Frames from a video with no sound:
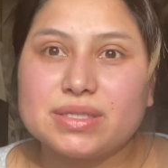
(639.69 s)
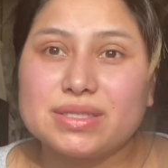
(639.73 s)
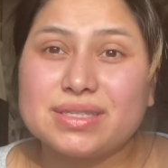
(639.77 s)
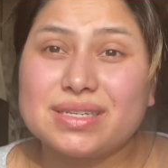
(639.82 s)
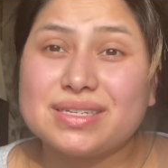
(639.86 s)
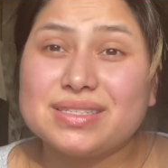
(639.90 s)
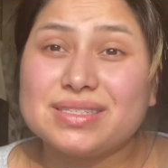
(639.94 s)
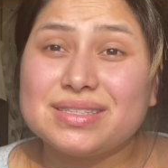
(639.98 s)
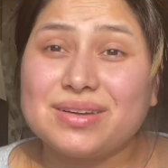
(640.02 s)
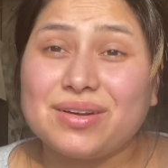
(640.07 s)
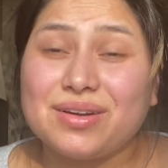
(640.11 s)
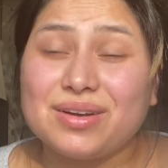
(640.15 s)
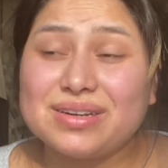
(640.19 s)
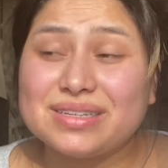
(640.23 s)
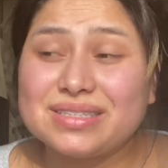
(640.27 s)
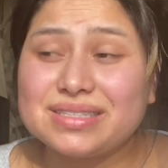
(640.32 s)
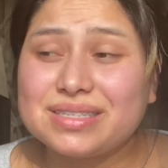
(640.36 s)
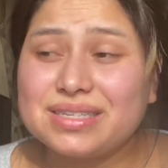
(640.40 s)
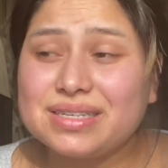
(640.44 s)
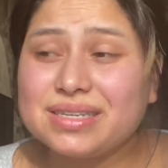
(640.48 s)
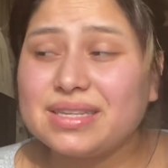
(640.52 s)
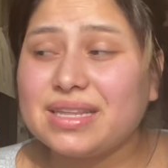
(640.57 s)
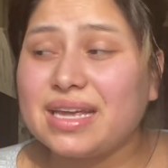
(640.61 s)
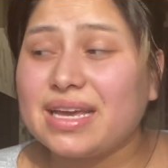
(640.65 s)
because
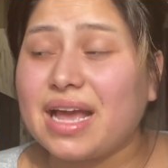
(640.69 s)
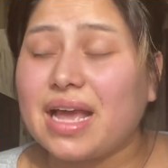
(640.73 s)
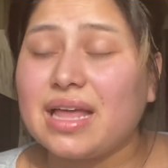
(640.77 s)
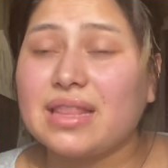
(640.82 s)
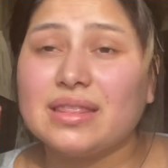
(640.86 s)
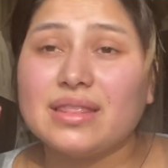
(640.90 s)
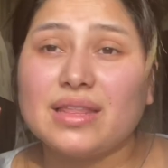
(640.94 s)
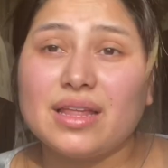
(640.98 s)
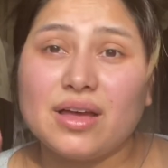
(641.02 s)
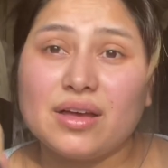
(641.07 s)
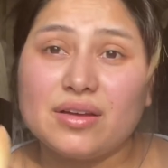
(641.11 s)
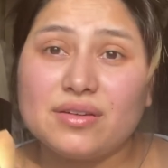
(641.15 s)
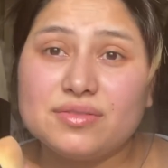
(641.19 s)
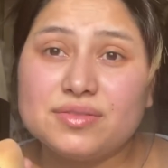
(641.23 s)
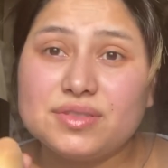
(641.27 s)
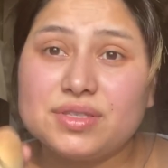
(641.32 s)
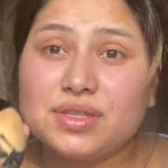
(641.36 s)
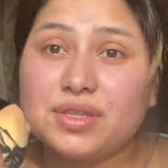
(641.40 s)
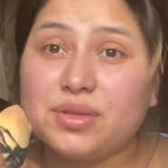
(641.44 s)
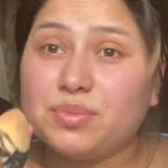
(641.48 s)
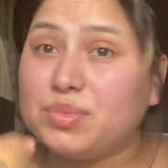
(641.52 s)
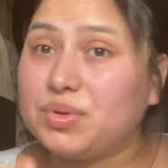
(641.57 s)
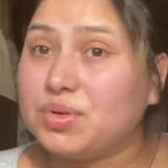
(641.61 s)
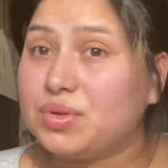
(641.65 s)
honestly, like, I loved
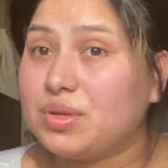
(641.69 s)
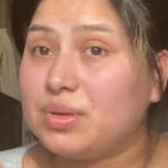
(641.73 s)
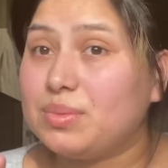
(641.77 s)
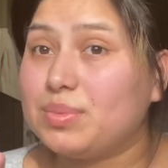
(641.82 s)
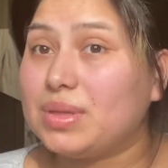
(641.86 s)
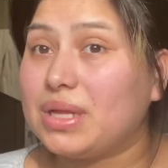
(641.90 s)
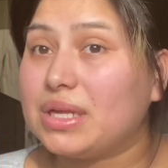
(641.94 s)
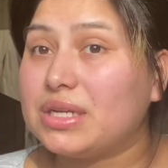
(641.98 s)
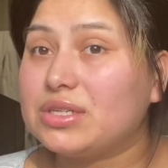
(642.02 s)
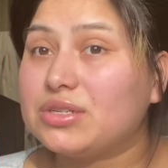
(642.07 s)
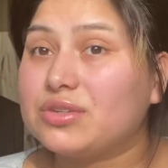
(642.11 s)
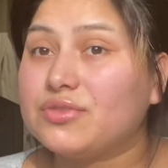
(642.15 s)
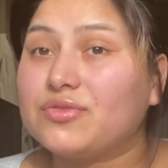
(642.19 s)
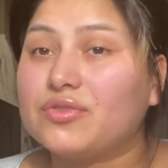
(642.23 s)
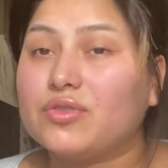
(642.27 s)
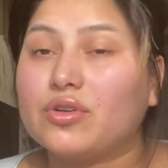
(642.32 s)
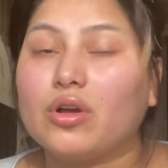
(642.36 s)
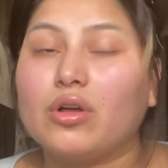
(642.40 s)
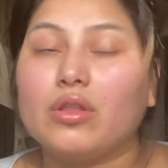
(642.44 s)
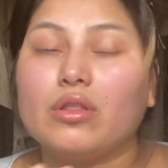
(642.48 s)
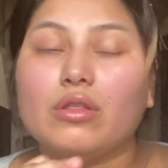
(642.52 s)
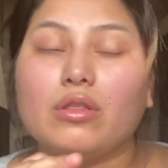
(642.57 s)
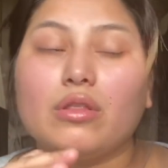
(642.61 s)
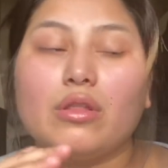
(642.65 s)
the Beauty Blender for a
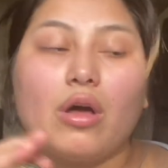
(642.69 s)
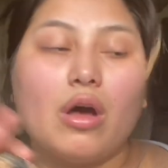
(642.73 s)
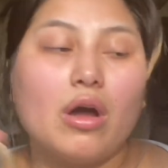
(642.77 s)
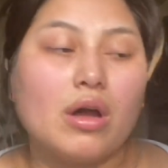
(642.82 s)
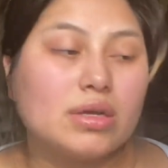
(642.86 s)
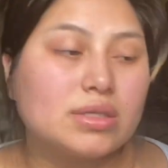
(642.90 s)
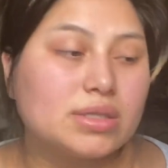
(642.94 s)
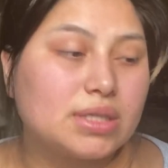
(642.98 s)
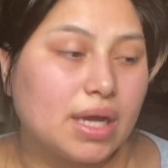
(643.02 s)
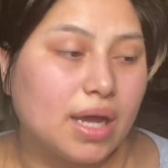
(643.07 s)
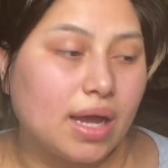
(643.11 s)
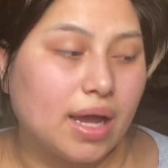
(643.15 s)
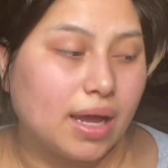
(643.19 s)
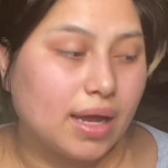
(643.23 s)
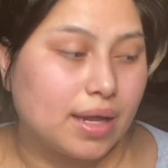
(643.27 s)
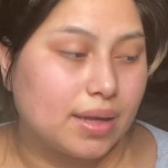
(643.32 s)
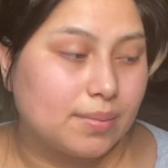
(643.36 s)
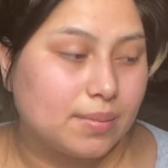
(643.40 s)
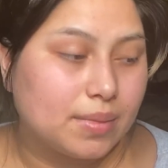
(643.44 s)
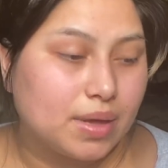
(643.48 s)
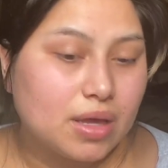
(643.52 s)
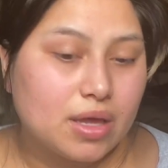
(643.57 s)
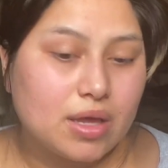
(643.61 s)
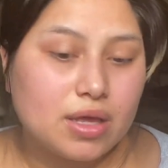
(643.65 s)
long
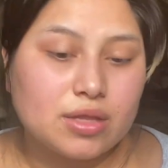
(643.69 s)
time.